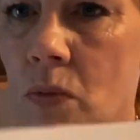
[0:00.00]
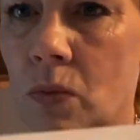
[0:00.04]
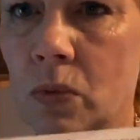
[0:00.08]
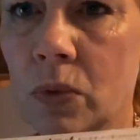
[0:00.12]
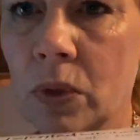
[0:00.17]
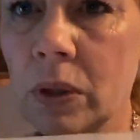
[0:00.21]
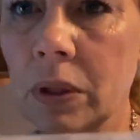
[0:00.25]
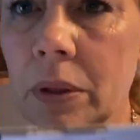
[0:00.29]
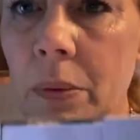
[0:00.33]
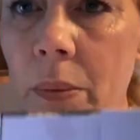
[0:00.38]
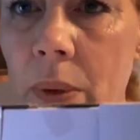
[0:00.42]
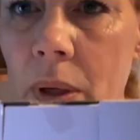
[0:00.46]

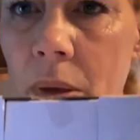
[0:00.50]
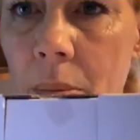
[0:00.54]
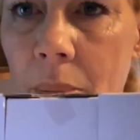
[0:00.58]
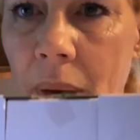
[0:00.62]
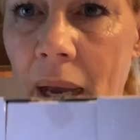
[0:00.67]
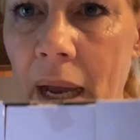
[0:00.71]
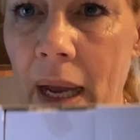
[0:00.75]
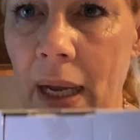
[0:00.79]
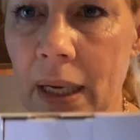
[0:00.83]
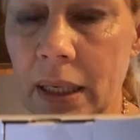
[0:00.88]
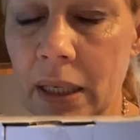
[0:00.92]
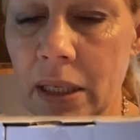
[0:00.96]
Really well
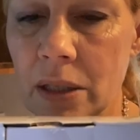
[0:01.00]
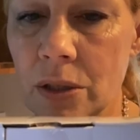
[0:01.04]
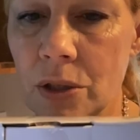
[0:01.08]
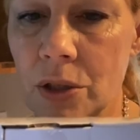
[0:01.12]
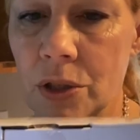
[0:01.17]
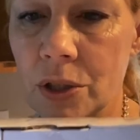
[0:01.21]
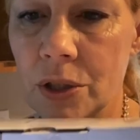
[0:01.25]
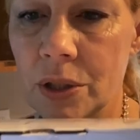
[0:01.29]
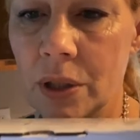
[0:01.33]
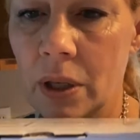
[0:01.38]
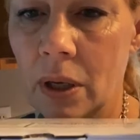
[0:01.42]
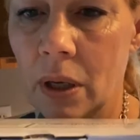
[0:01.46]

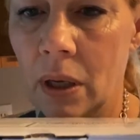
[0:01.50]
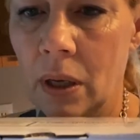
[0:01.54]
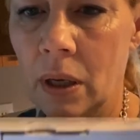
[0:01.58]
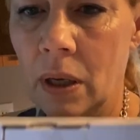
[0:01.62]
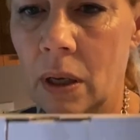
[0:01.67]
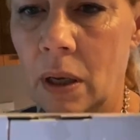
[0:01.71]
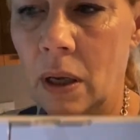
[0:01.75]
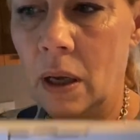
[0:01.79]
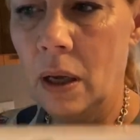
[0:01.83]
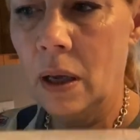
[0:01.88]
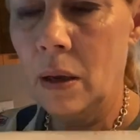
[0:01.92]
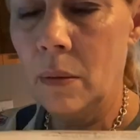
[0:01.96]
packaged,
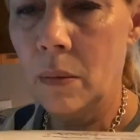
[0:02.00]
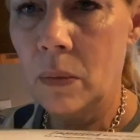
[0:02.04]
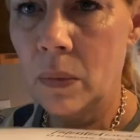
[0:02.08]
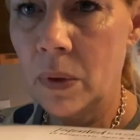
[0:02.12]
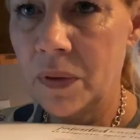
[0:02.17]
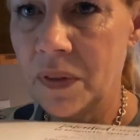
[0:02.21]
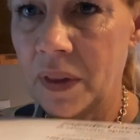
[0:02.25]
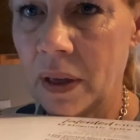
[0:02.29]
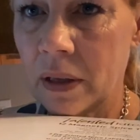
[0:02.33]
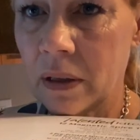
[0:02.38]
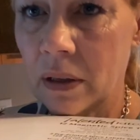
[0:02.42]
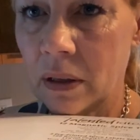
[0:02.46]

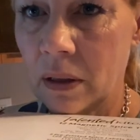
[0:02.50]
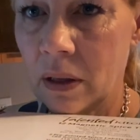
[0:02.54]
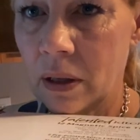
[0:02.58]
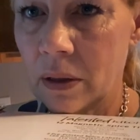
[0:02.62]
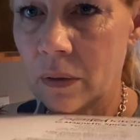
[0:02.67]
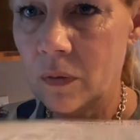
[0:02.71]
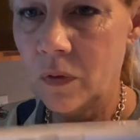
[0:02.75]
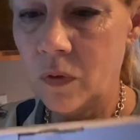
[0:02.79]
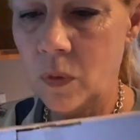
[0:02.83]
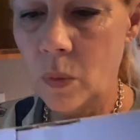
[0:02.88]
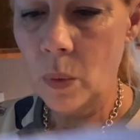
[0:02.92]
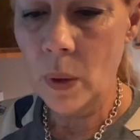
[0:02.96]
without a lot
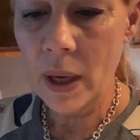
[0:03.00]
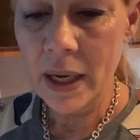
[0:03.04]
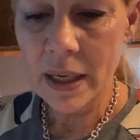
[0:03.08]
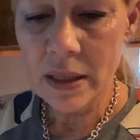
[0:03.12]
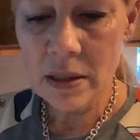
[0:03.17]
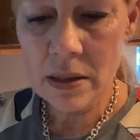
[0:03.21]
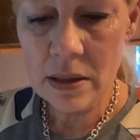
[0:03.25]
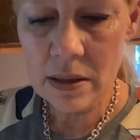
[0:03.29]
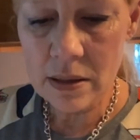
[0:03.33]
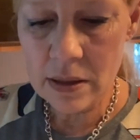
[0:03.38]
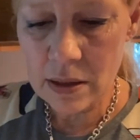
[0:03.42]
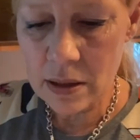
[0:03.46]
of
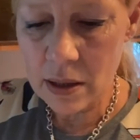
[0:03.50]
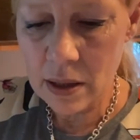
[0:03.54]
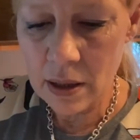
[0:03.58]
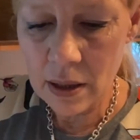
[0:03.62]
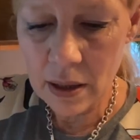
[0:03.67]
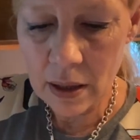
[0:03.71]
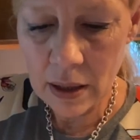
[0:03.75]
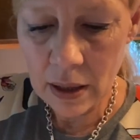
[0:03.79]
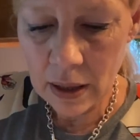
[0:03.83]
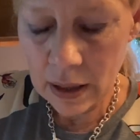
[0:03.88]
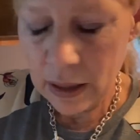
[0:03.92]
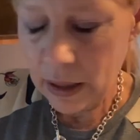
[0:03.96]
waste.
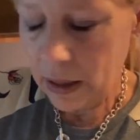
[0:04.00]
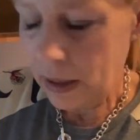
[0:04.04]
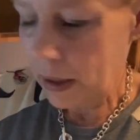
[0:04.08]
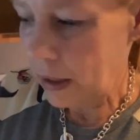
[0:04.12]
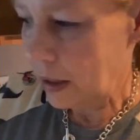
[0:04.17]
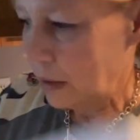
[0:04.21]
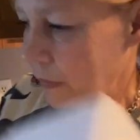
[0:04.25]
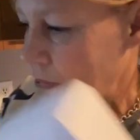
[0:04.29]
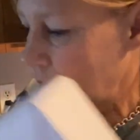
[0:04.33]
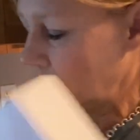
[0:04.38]
And